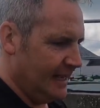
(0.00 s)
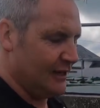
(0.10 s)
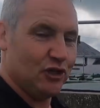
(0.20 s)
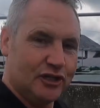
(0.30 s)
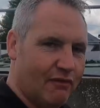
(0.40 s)
I
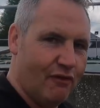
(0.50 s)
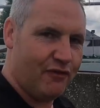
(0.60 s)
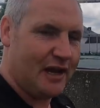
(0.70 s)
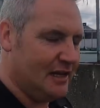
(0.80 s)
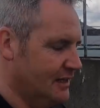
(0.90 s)
just have a
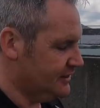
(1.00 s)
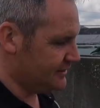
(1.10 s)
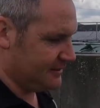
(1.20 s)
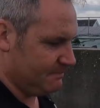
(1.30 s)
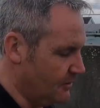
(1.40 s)
feeling
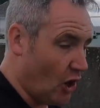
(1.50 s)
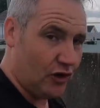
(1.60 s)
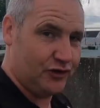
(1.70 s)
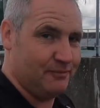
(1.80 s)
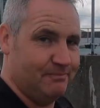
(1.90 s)
it's not.